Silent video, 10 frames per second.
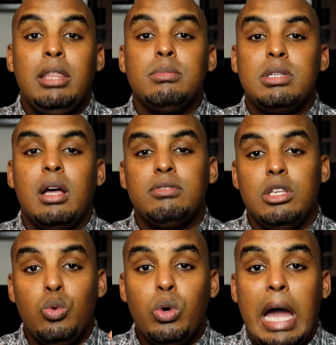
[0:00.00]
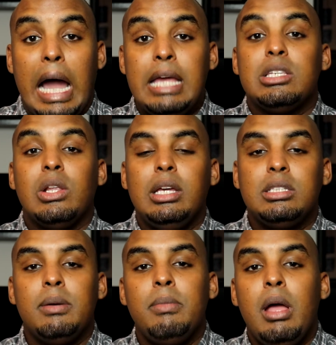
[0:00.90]
themselves and you want to isolate
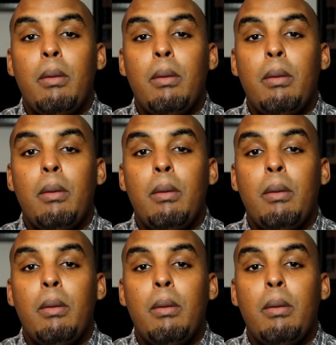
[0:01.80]
them,